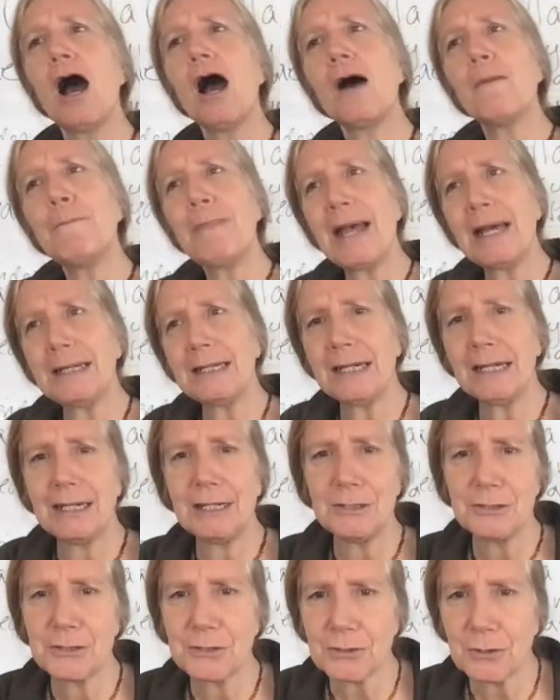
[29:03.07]
a
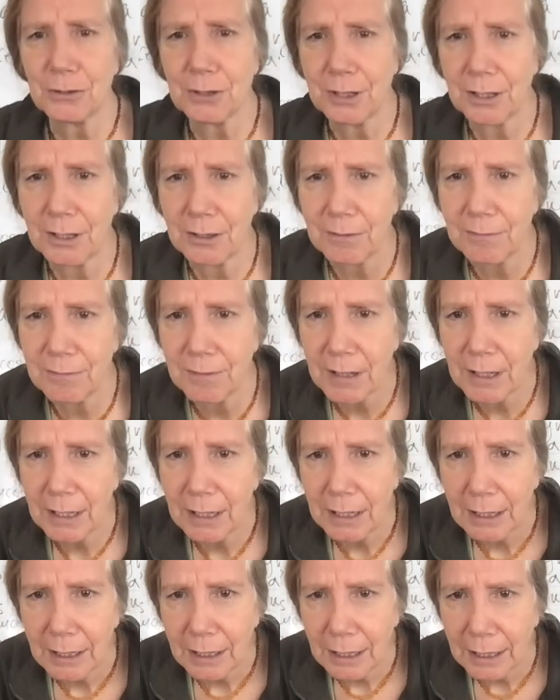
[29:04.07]
penny, sort of.
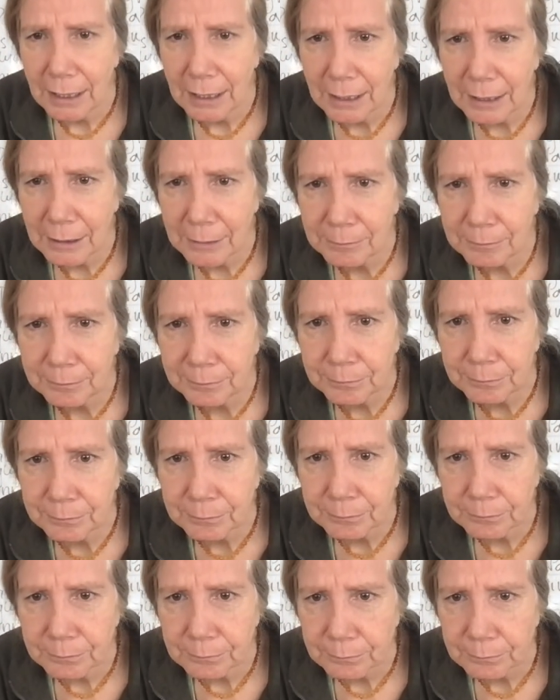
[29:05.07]
Mm-hmm. Um,